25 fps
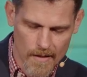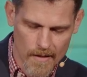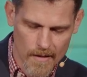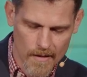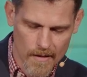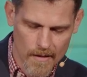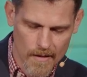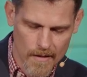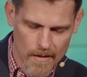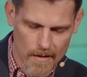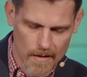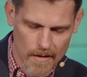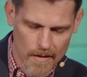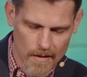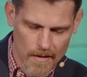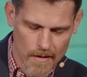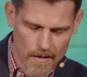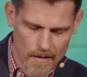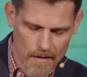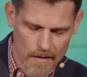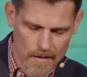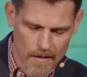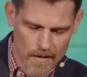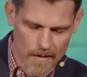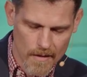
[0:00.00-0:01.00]

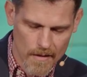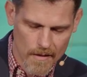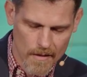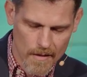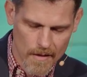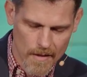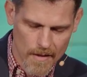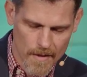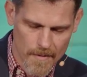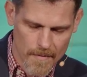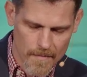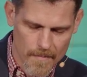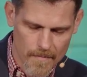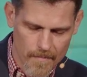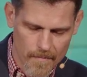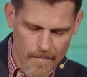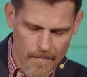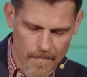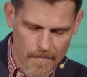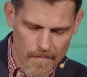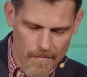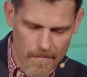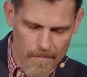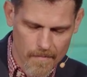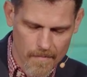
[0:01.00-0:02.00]

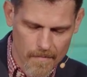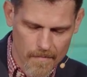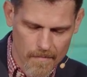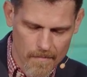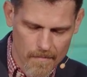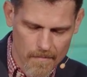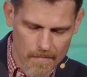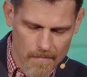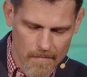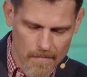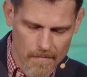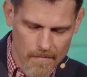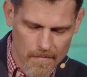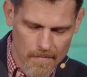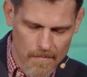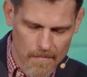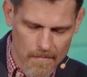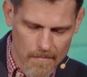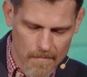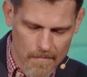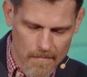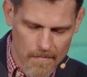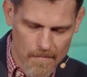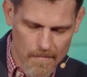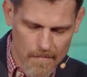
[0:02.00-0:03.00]

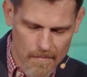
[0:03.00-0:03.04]
Nobody speaks.